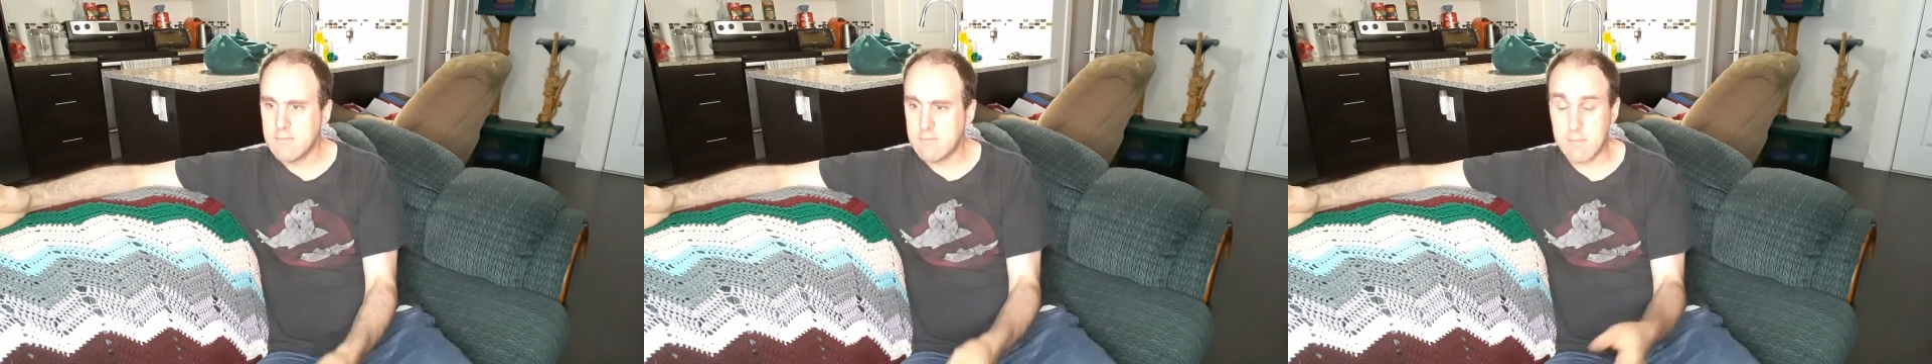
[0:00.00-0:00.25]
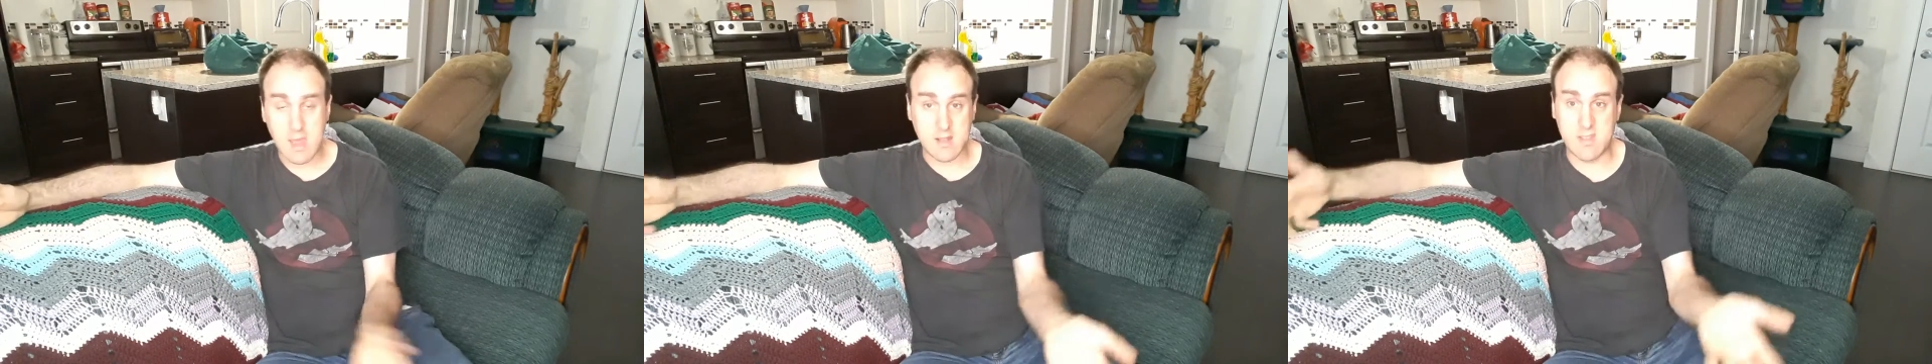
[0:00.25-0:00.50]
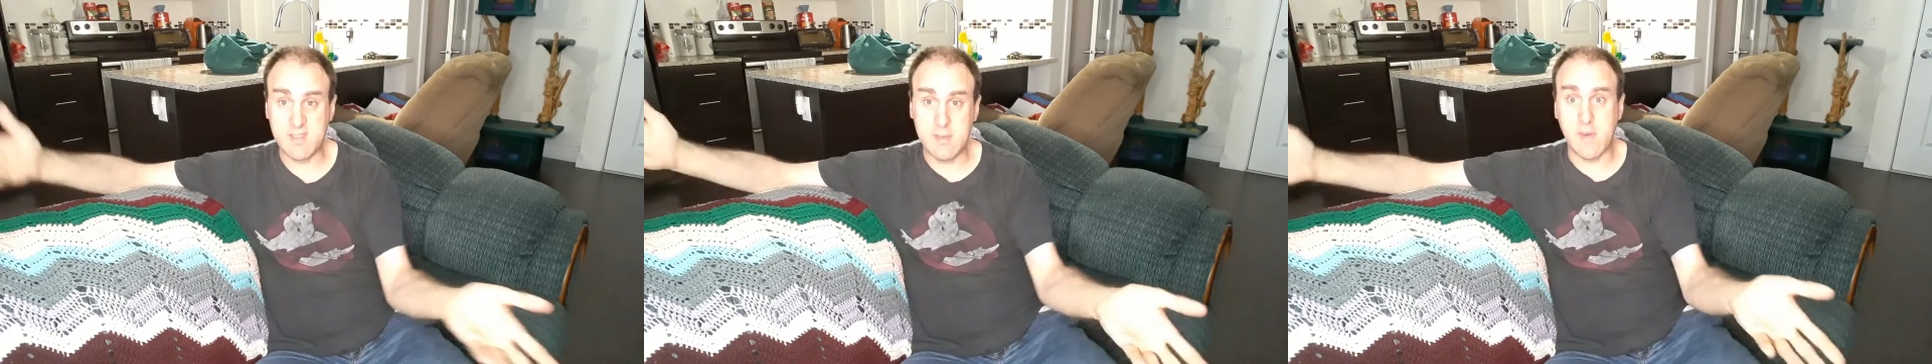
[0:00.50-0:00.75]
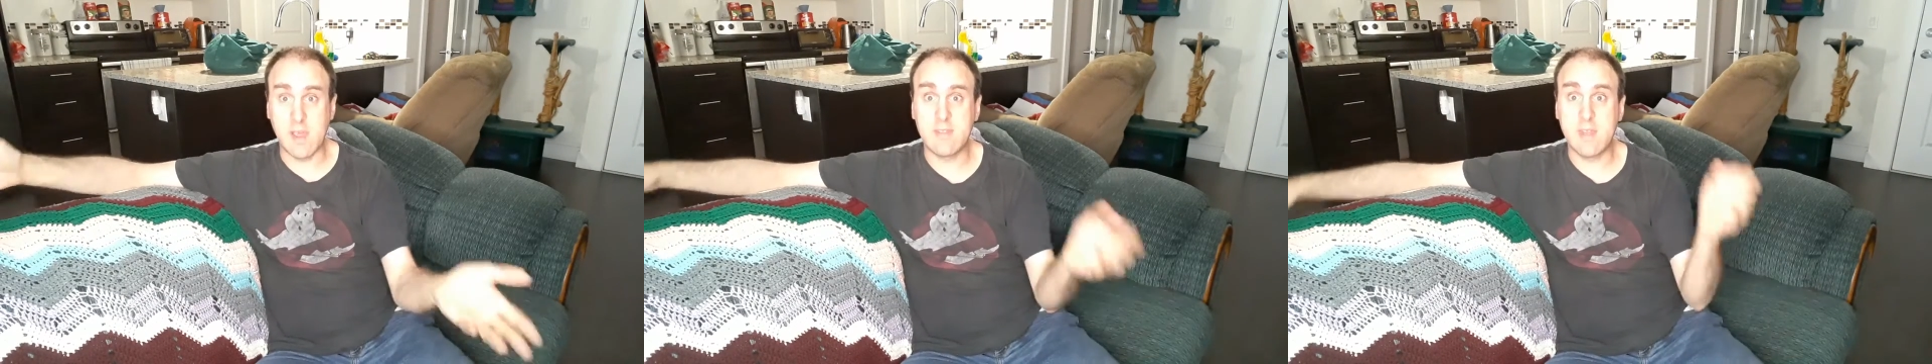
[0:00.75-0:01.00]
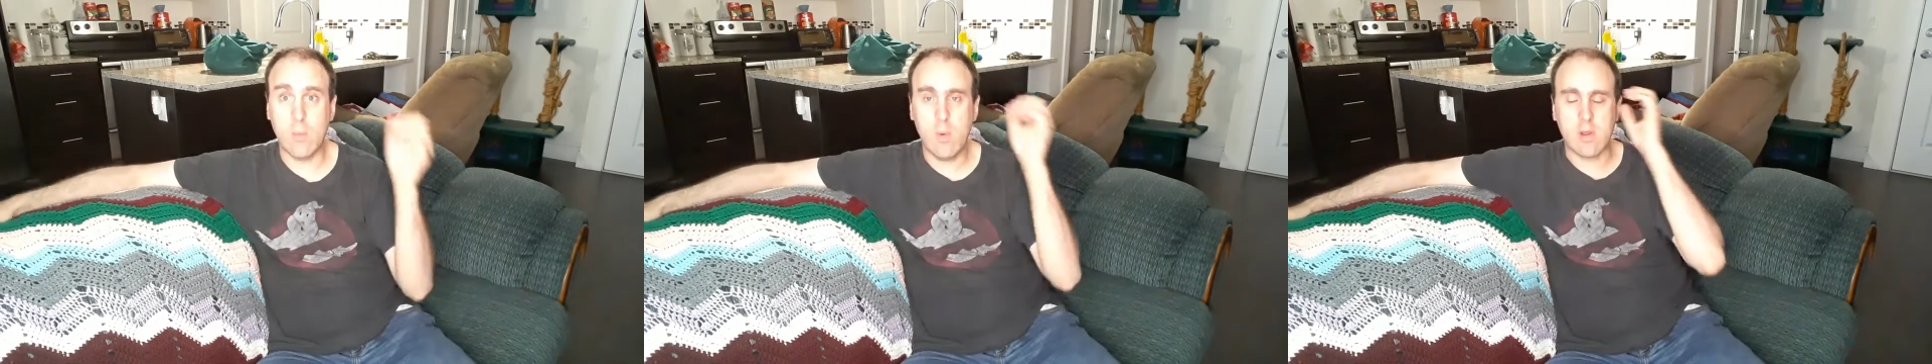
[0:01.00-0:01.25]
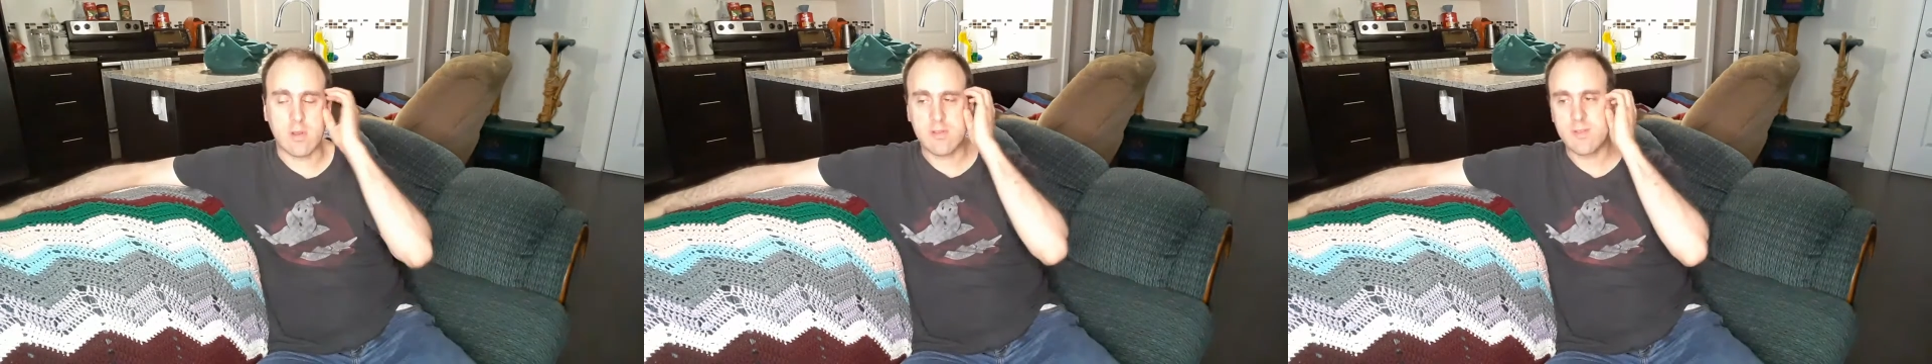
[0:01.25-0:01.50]
make this device that
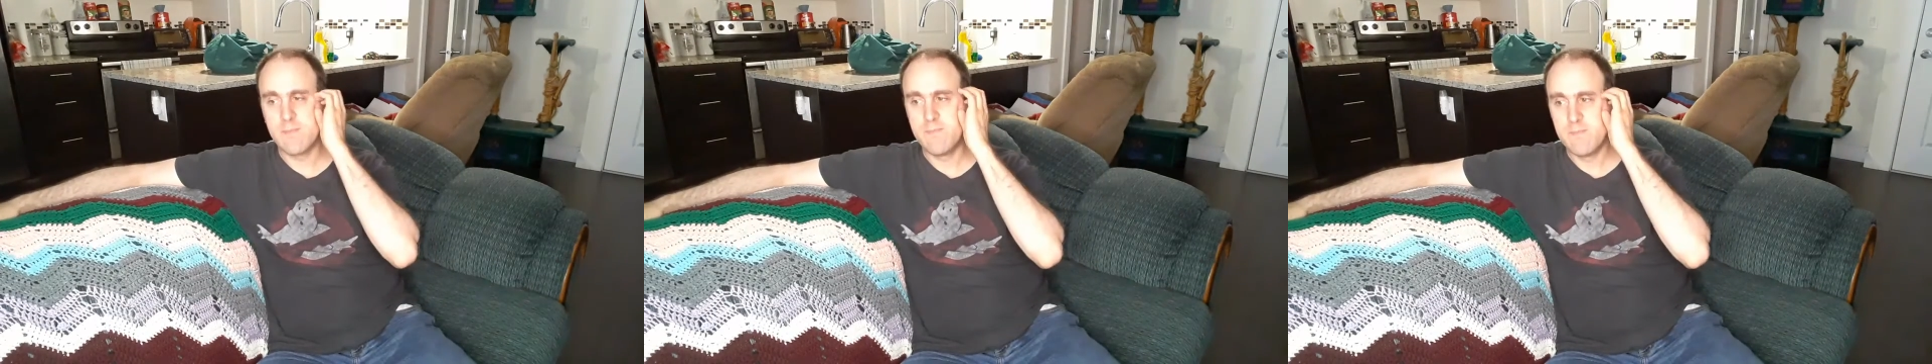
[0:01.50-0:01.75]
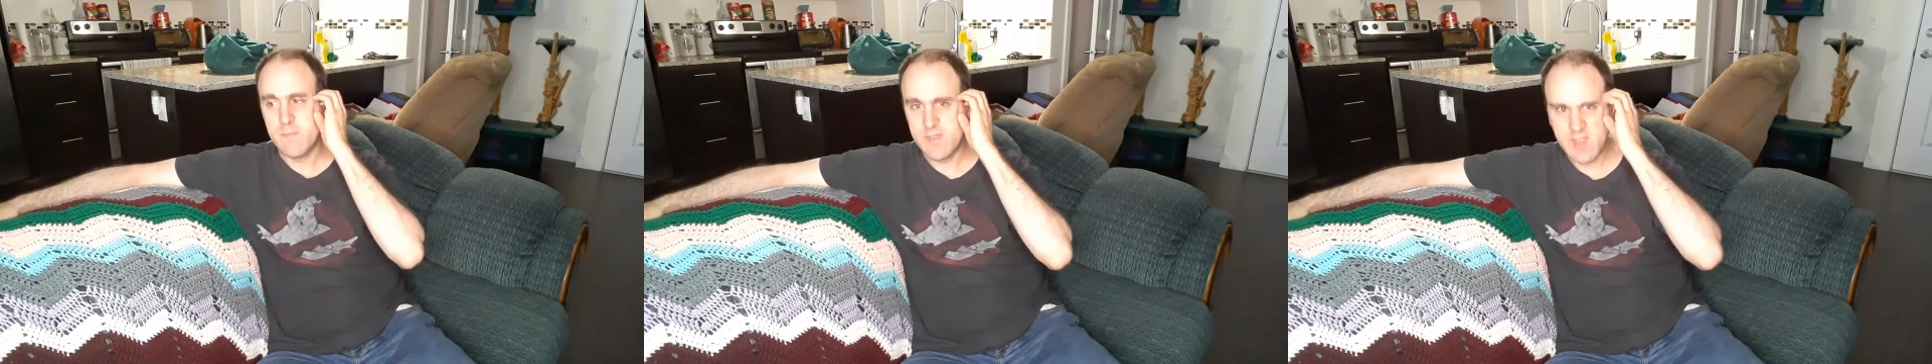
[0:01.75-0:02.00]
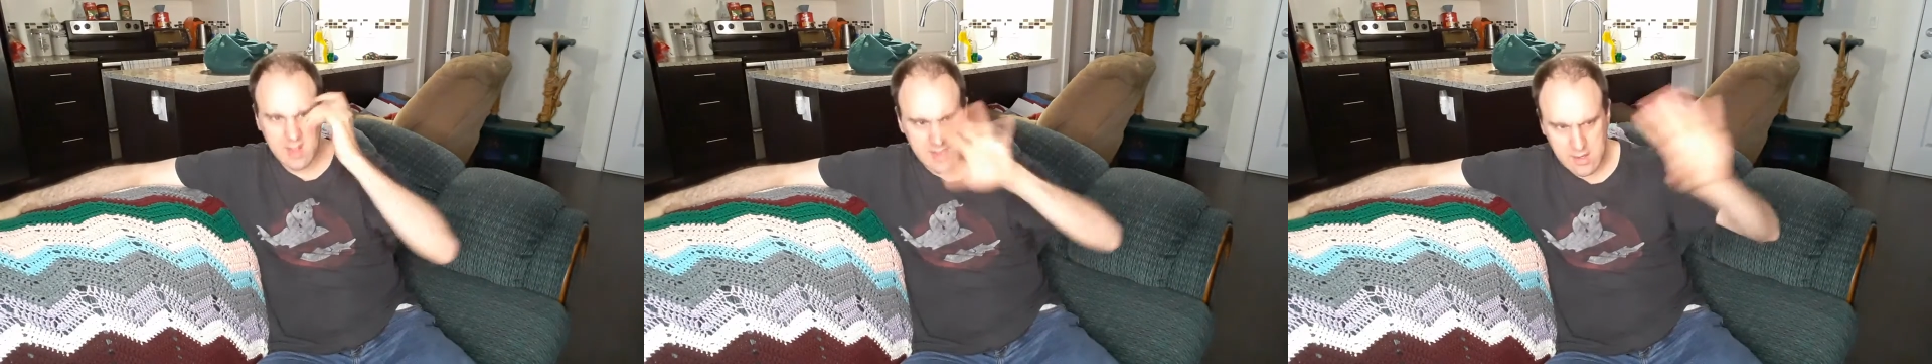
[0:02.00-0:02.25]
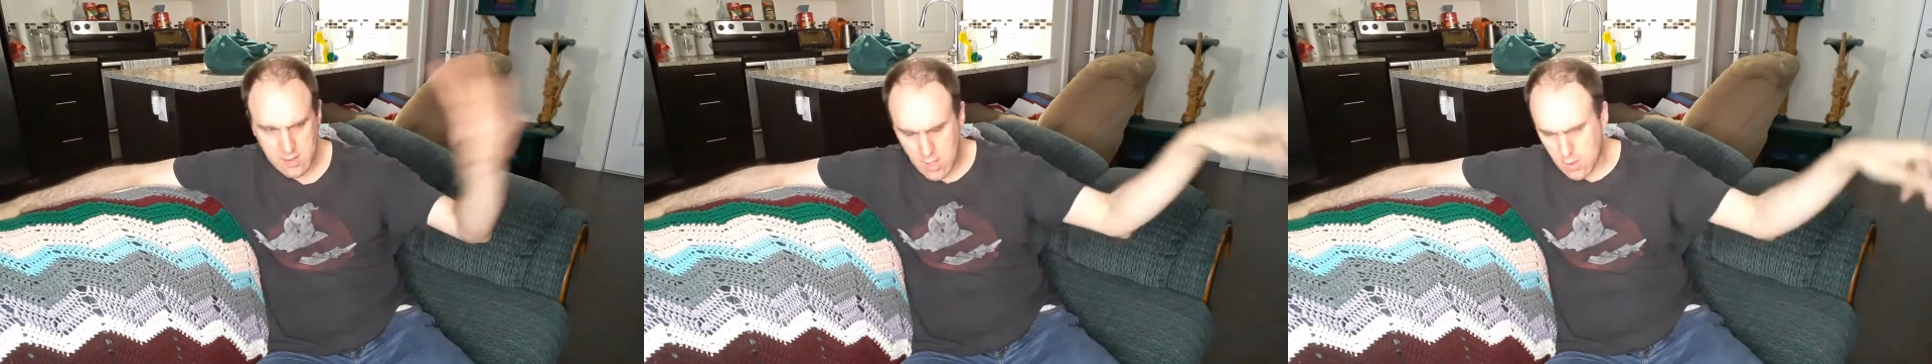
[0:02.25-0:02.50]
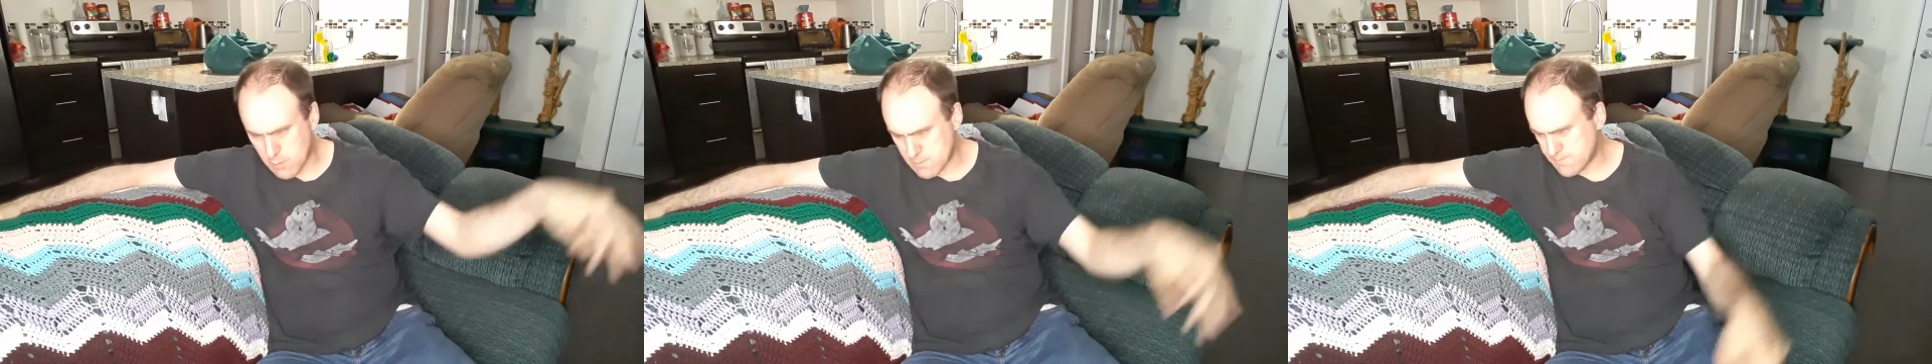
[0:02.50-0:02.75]
works? so you let it go,